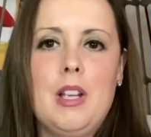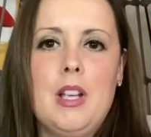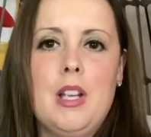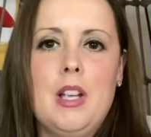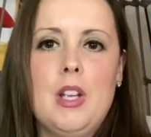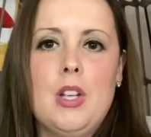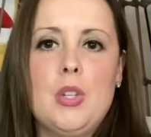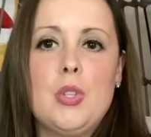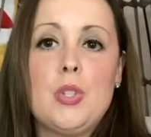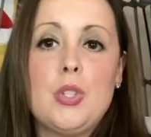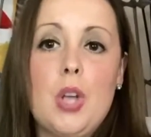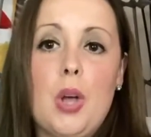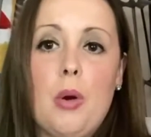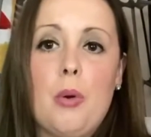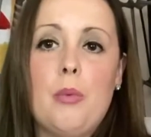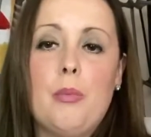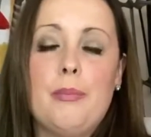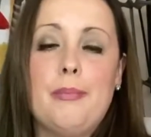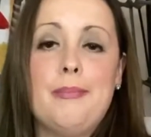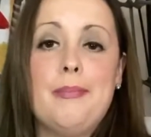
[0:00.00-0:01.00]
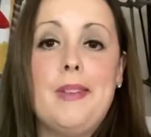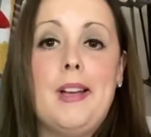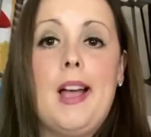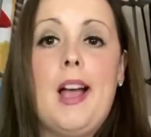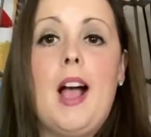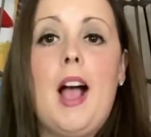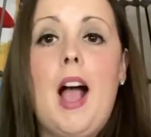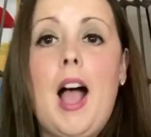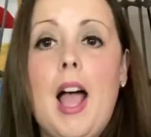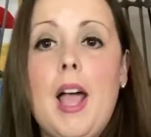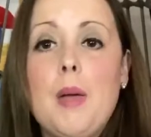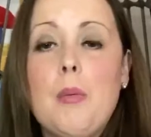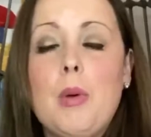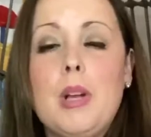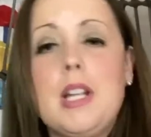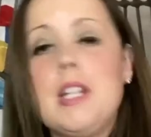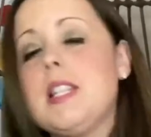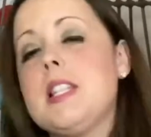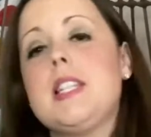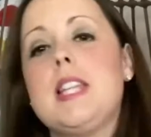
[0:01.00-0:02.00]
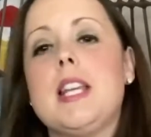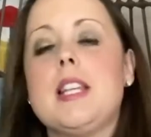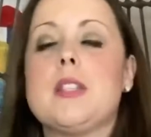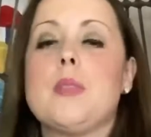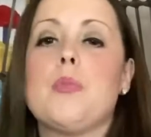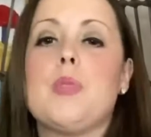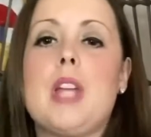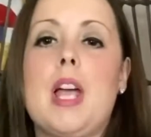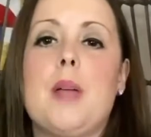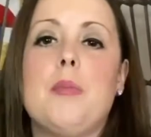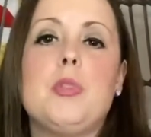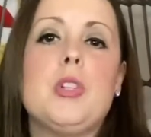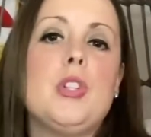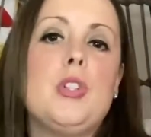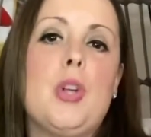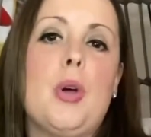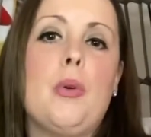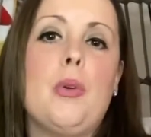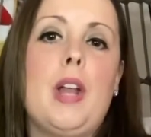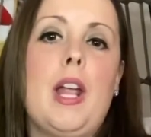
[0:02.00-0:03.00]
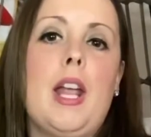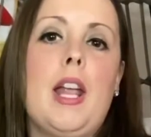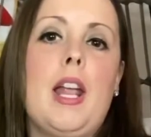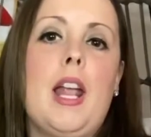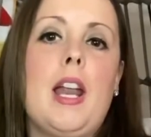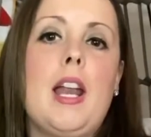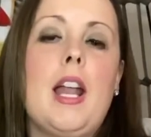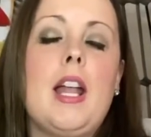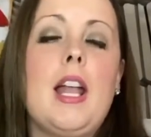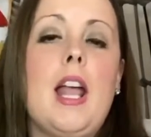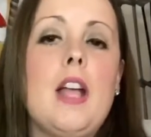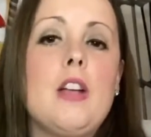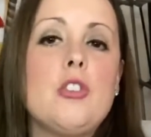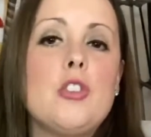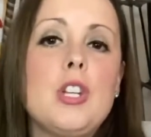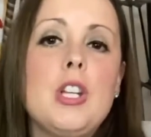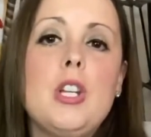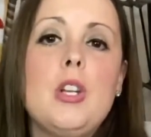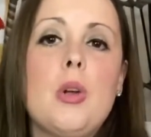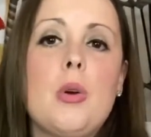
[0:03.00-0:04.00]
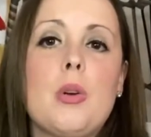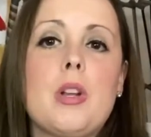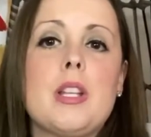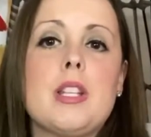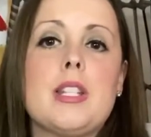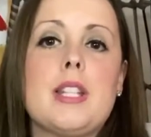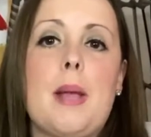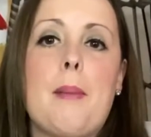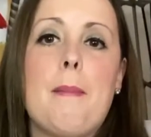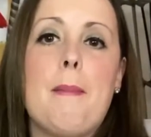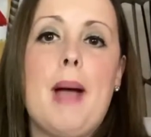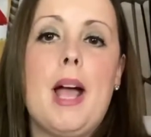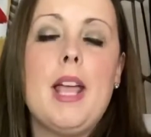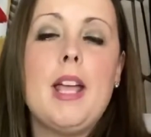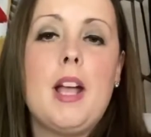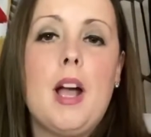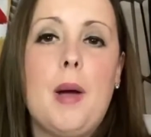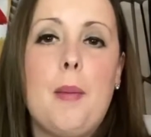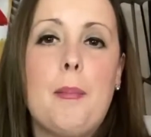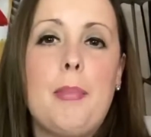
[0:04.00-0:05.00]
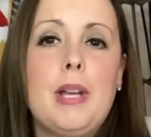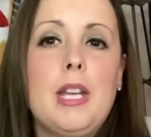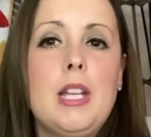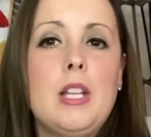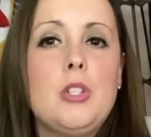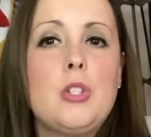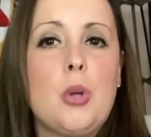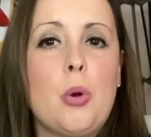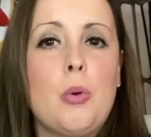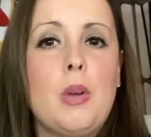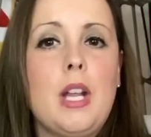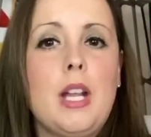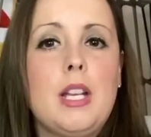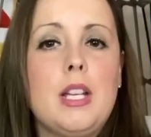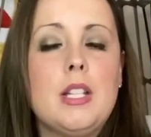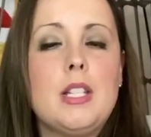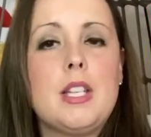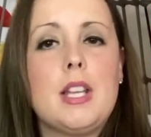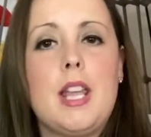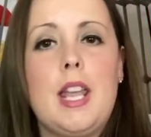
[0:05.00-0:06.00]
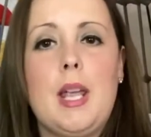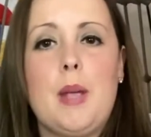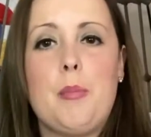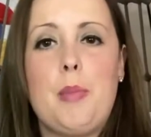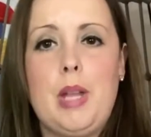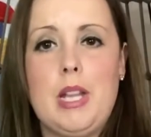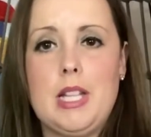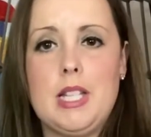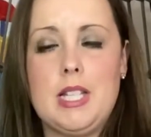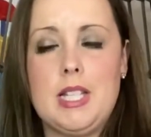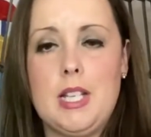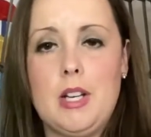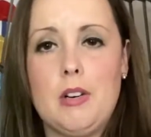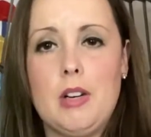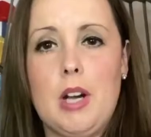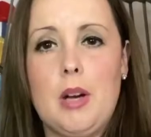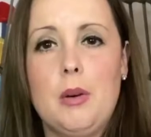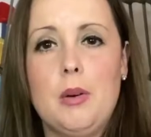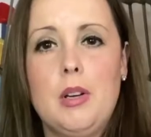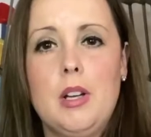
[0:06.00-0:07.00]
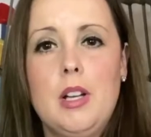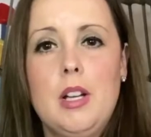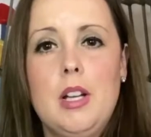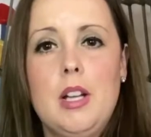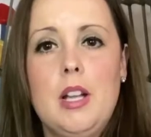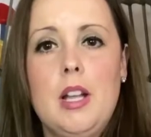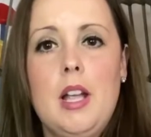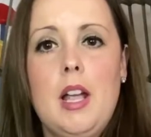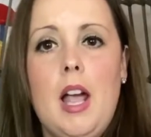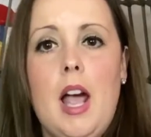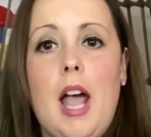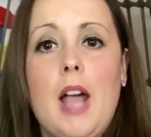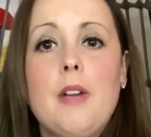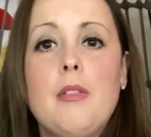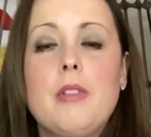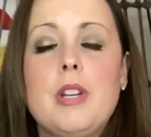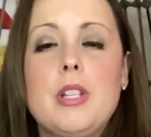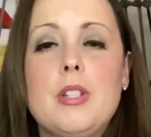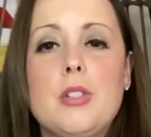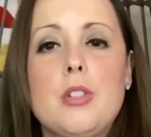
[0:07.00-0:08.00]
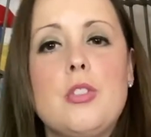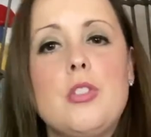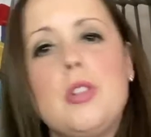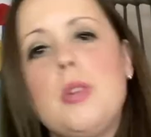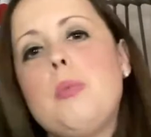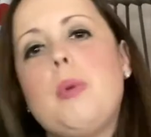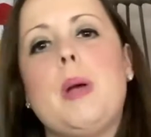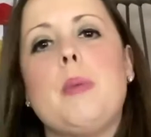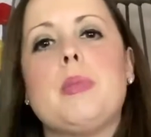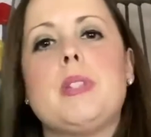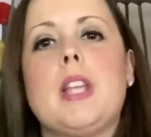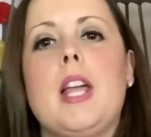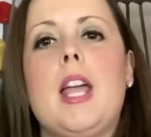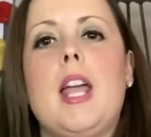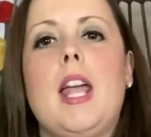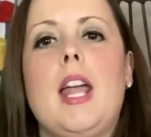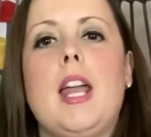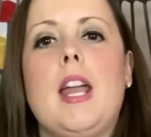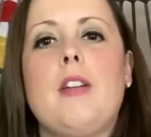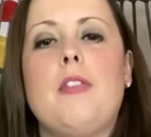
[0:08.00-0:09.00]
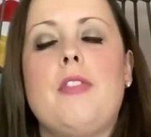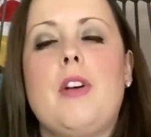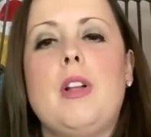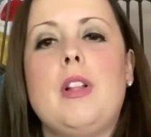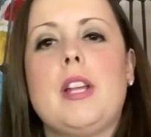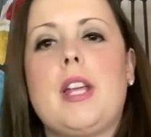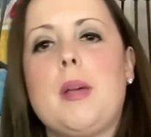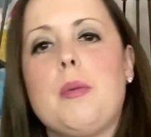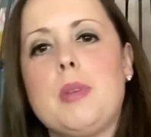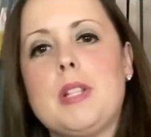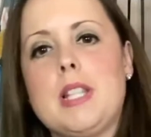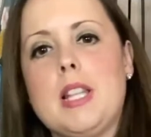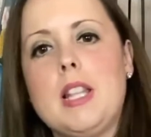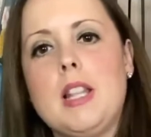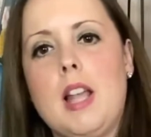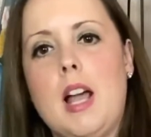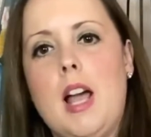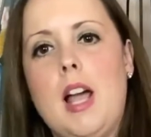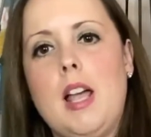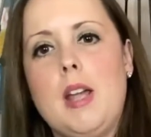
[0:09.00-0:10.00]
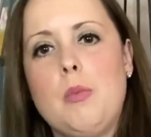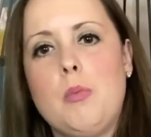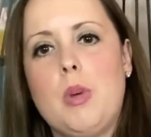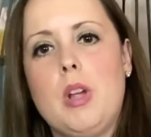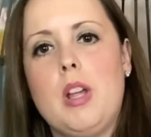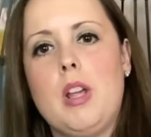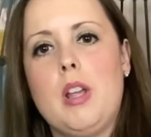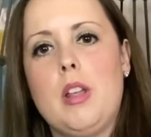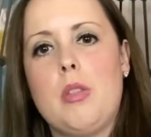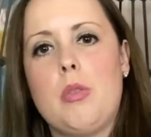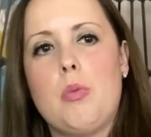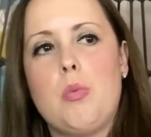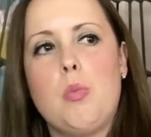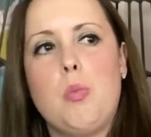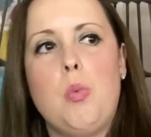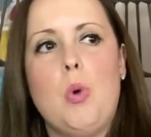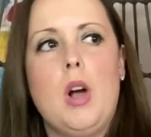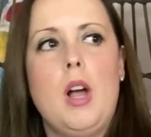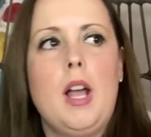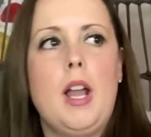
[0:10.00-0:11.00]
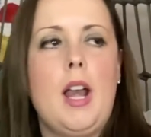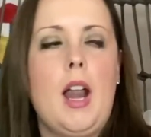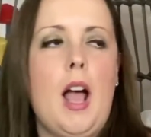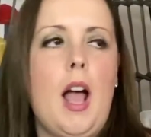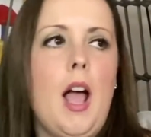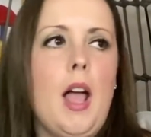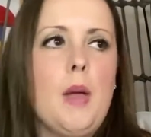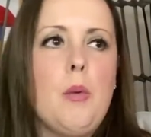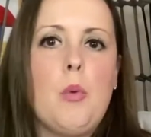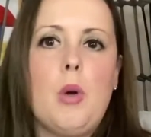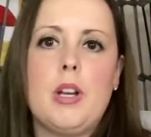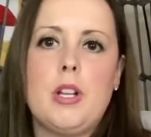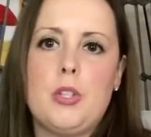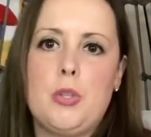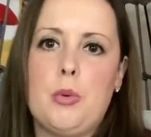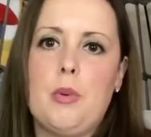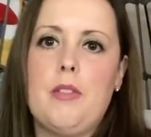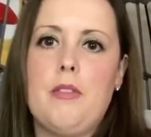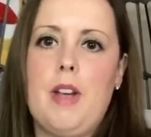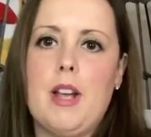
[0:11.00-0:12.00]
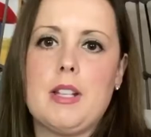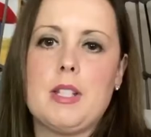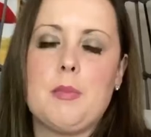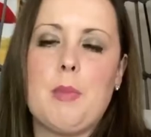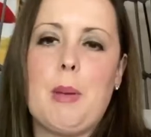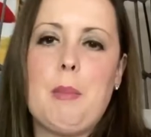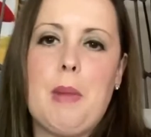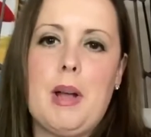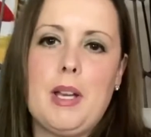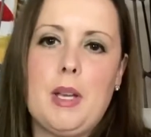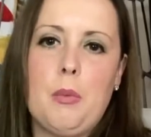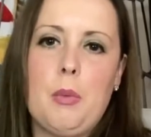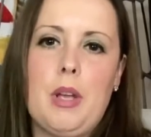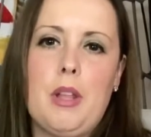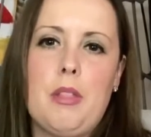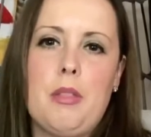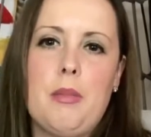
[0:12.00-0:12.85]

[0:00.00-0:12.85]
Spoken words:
So, I wanted to take some time to donate, and I actually noticed that my company donated to Campaign Zero. I researched their website and I felt like it was in line with what I wanted to invest my money with.